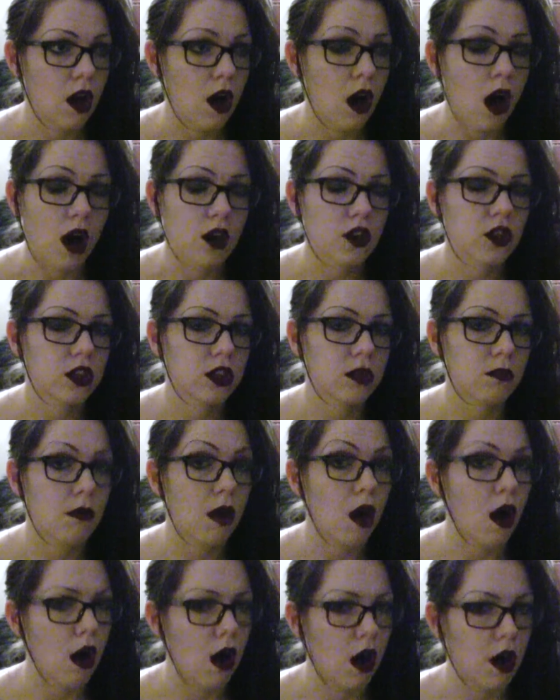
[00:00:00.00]
awesome,
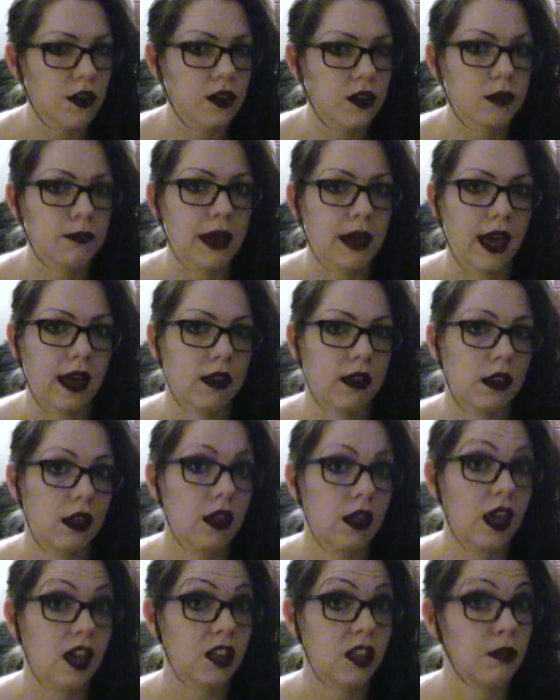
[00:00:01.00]
awesome
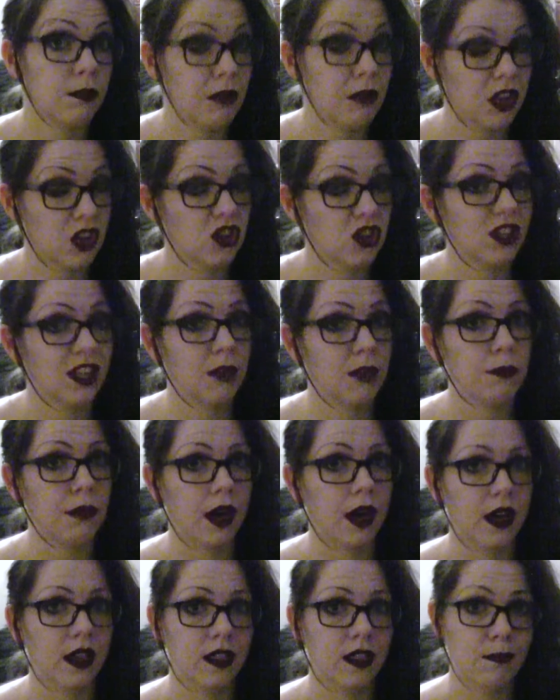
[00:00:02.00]
acting, especially
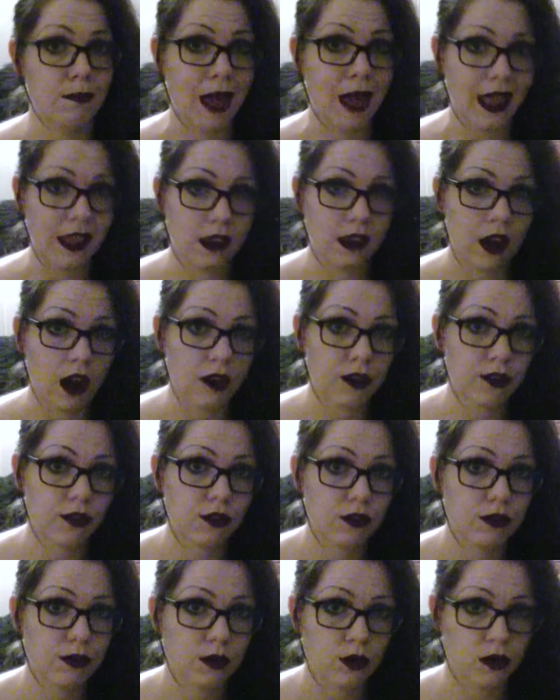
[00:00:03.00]
by the main
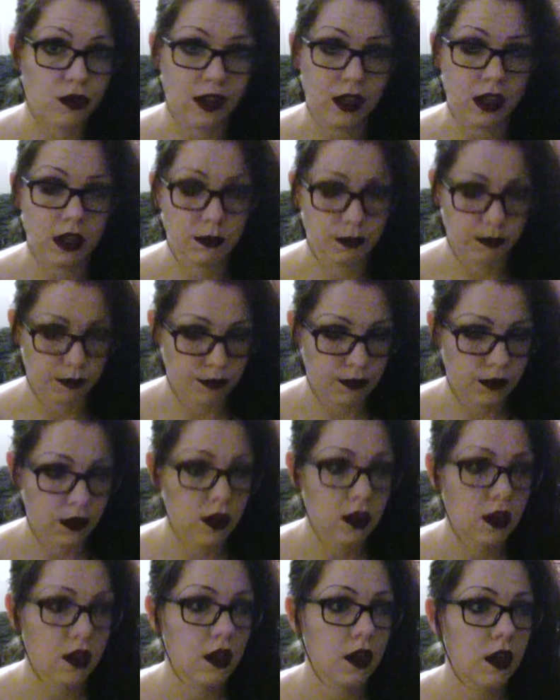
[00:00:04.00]
character, or the
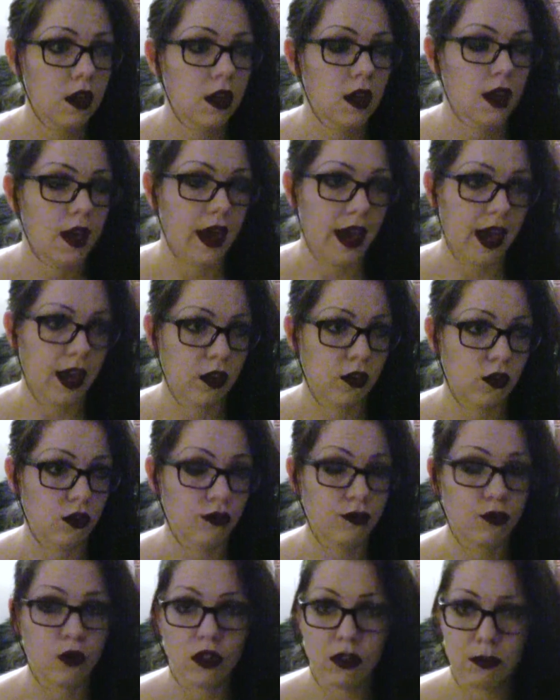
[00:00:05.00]
actor
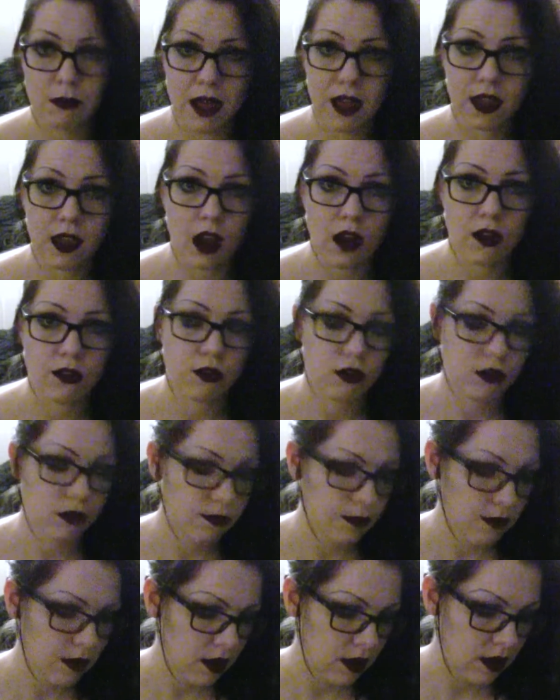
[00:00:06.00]
for the main character,
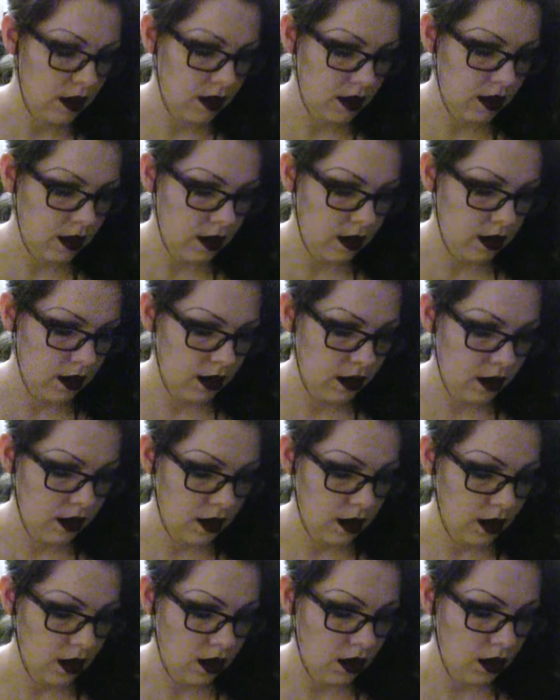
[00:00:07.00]

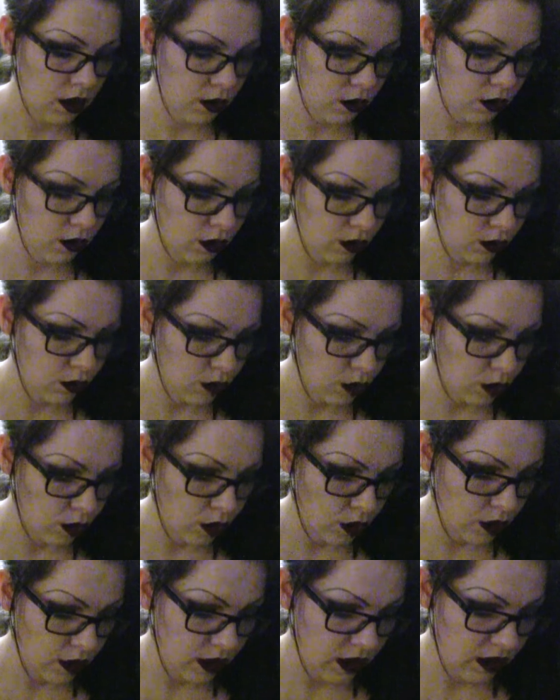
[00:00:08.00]
a young girl
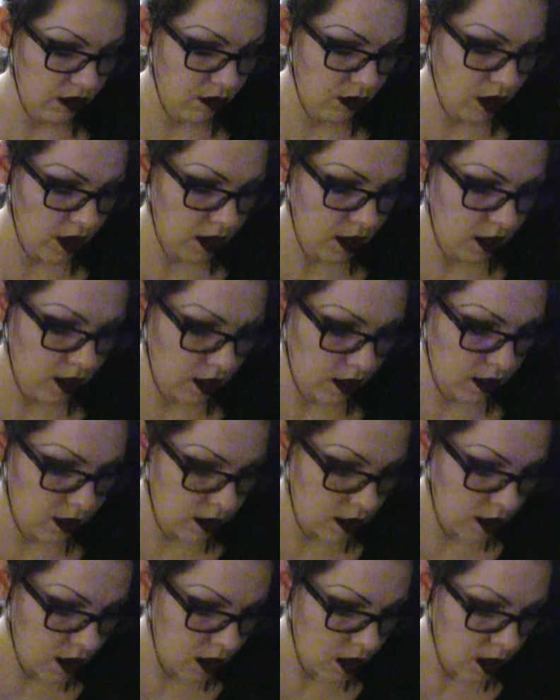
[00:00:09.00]
called Ivana
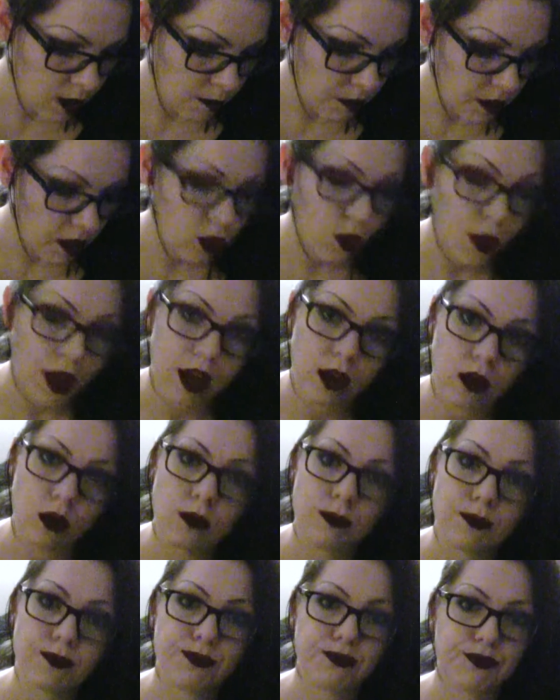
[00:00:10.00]

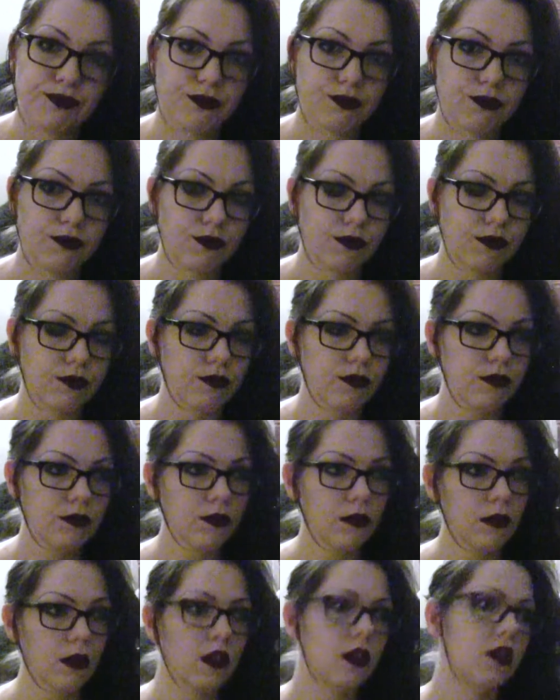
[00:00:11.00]
Baquero,
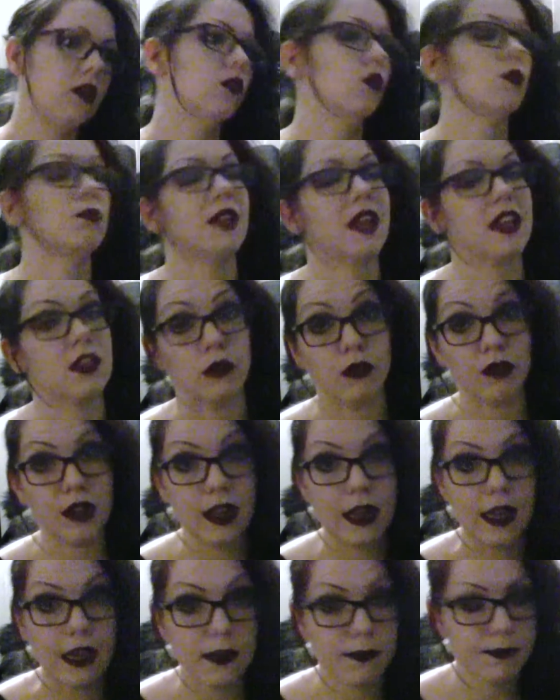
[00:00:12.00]
who plays
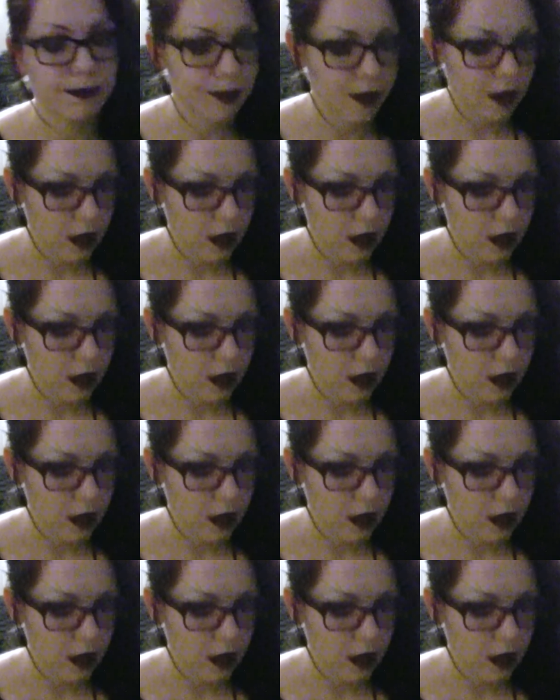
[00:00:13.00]
Ophelia.